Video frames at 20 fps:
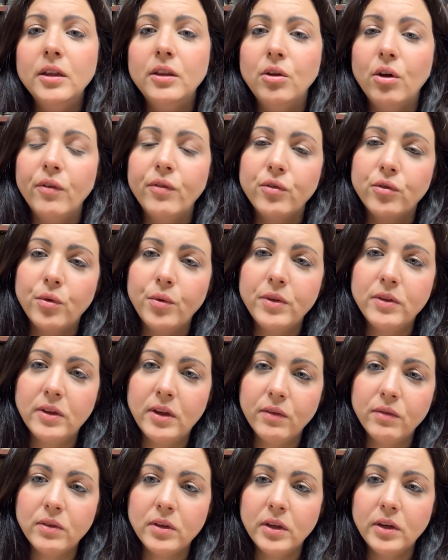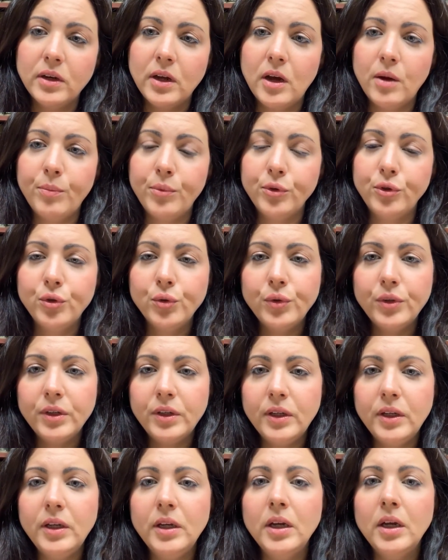the officer always gives an
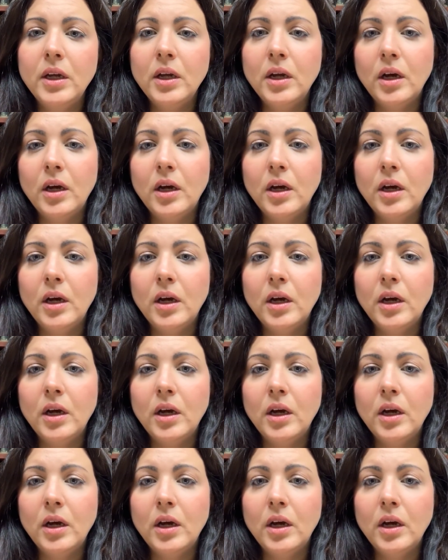opportunity